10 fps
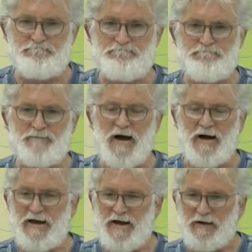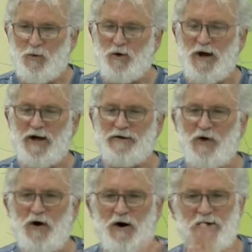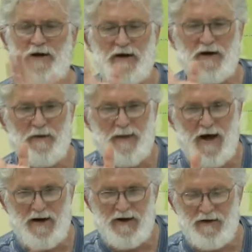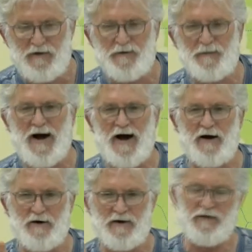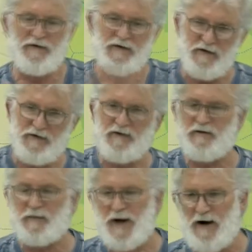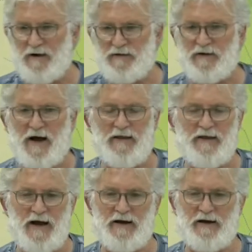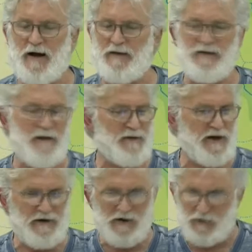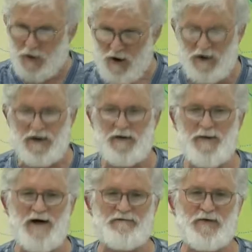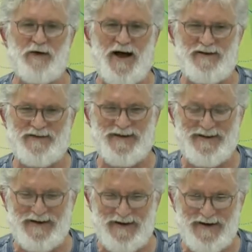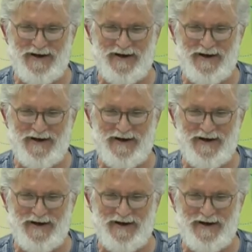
Now again, we're not talking about inspired. Is this inspired? Is not that? I'm not talking about veracity.